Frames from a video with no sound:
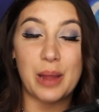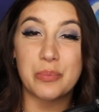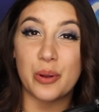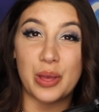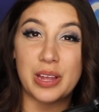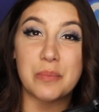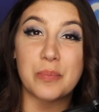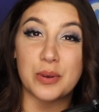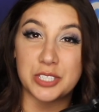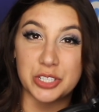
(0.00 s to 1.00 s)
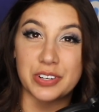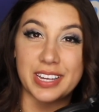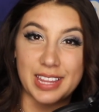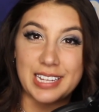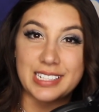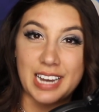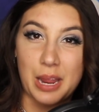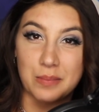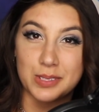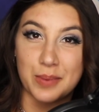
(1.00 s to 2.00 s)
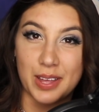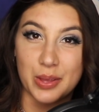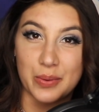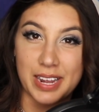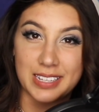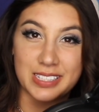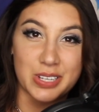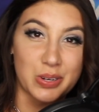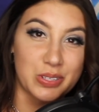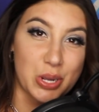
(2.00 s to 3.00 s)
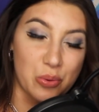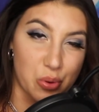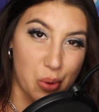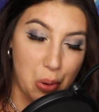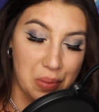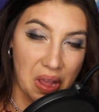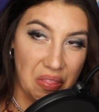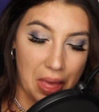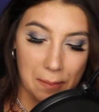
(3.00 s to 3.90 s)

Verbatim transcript: I'm probably butchering these names, by the way, so don't quote me on